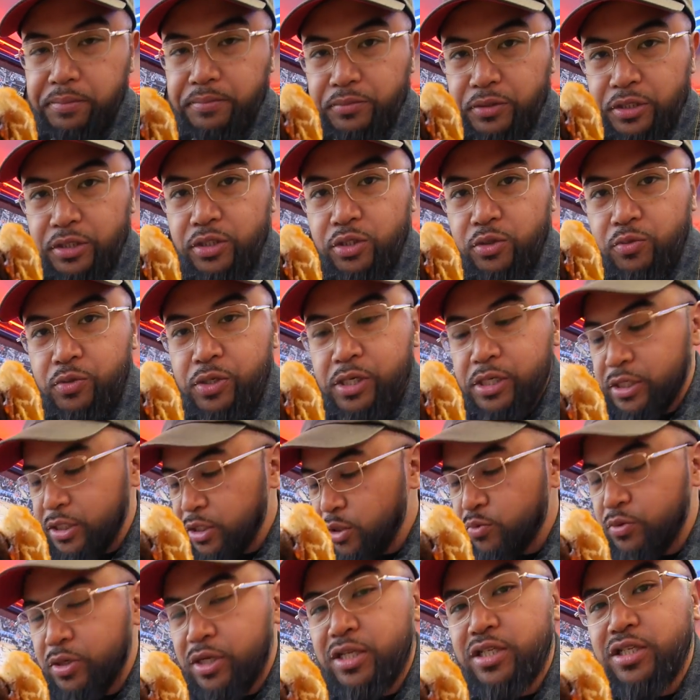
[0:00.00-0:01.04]
This is what this
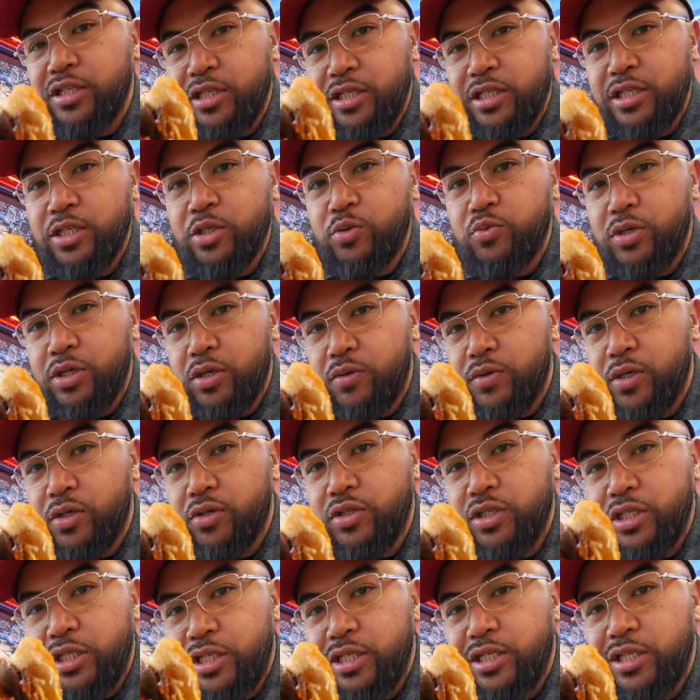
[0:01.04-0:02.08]
is what a this is what a real
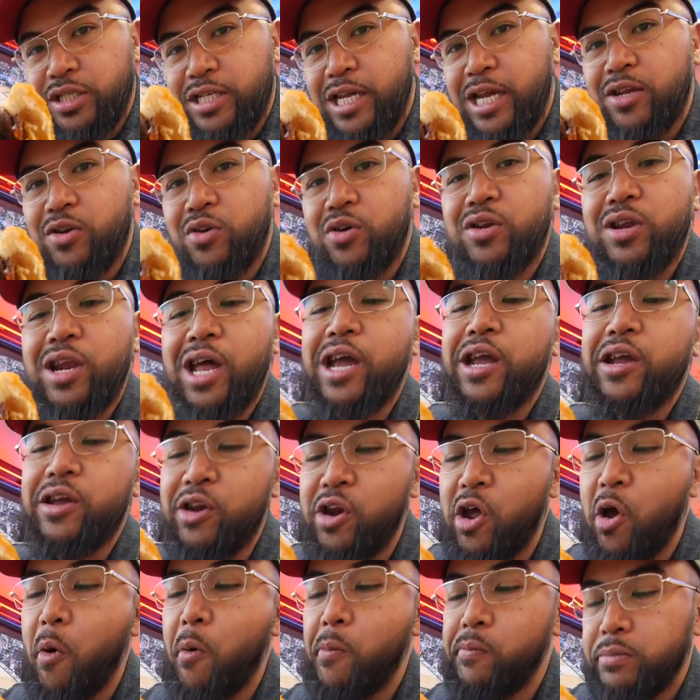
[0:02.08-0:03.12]
cheesesteak look like, you
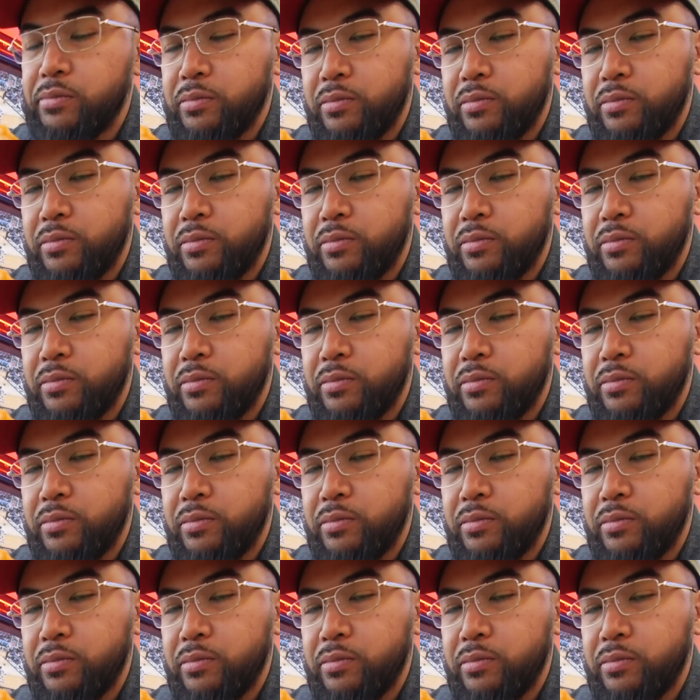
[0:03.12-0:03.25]
know?